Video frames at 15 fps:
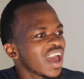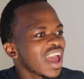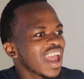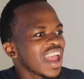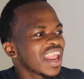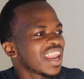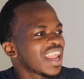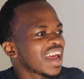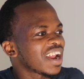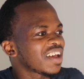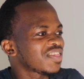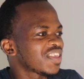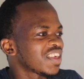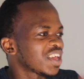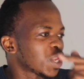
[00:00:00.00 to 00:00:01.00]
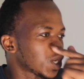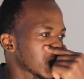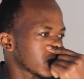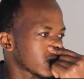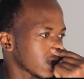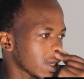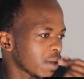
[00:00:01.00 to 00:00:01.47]
And thing
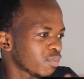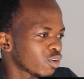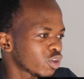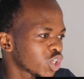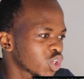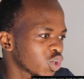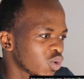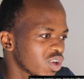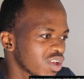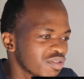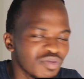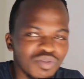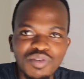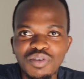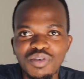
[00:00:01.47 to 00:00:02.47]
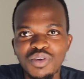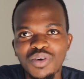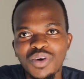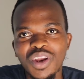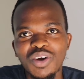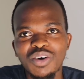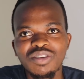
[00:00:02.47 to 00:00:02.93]
that I'm not sure if
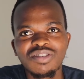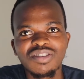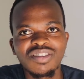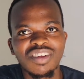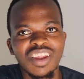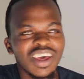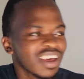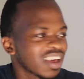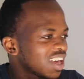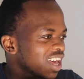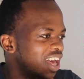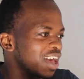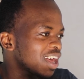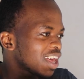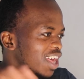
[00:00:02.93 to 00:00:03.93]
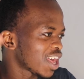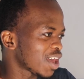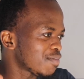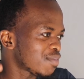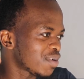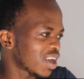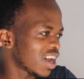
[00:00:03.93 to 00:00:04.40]
you're not like
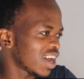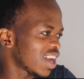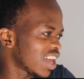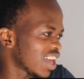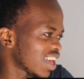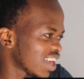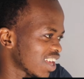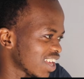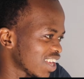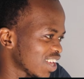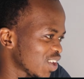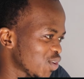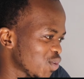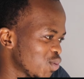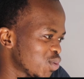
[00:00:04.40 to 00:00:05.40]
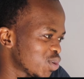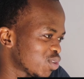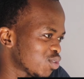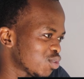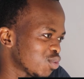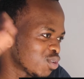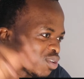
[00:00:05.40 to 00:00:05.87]
camera good
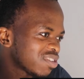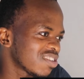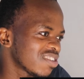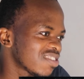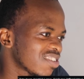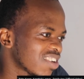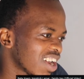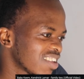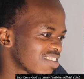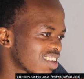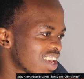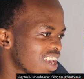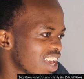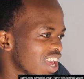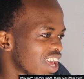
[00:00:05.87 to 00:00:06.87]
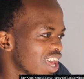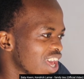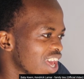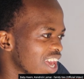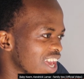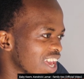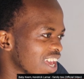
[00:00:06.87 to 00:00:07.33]
to notice, right?
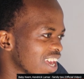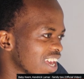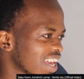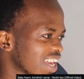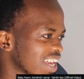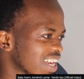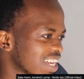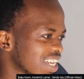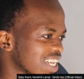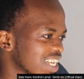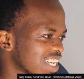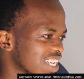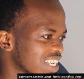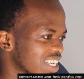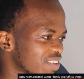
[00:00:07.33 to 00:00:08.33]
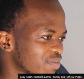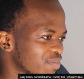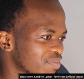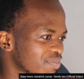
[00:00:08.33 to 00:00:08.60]
There